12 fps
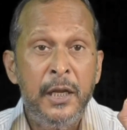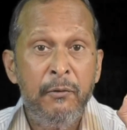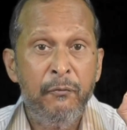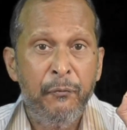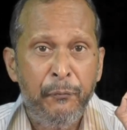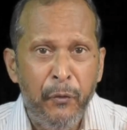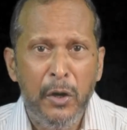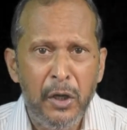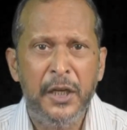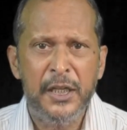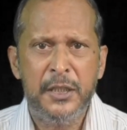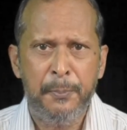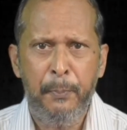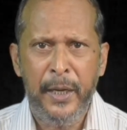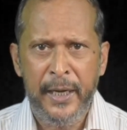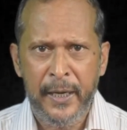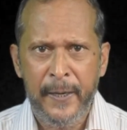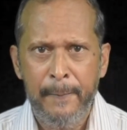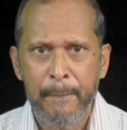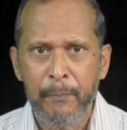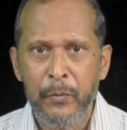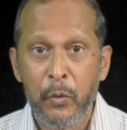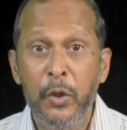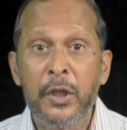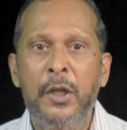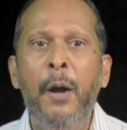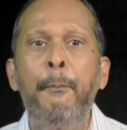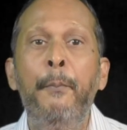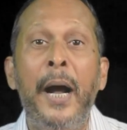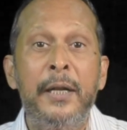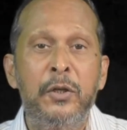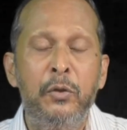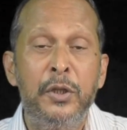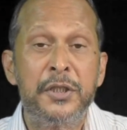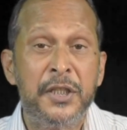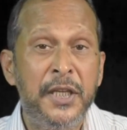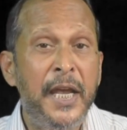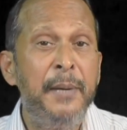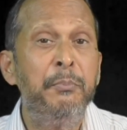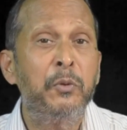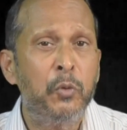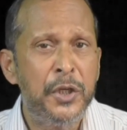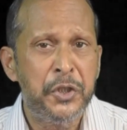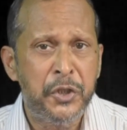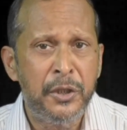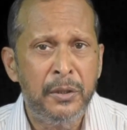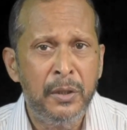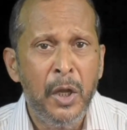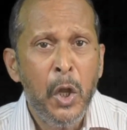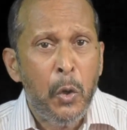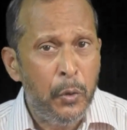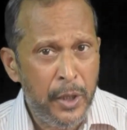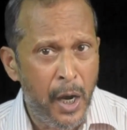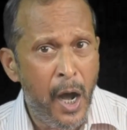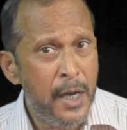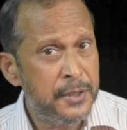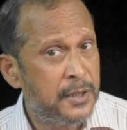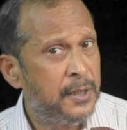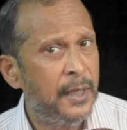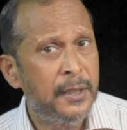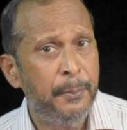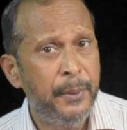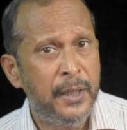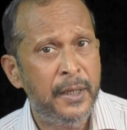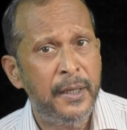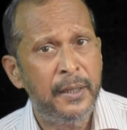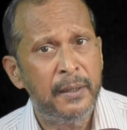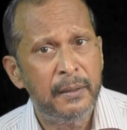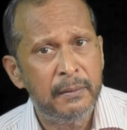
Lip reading: in full display, we come back to the same question we asked at the beginning.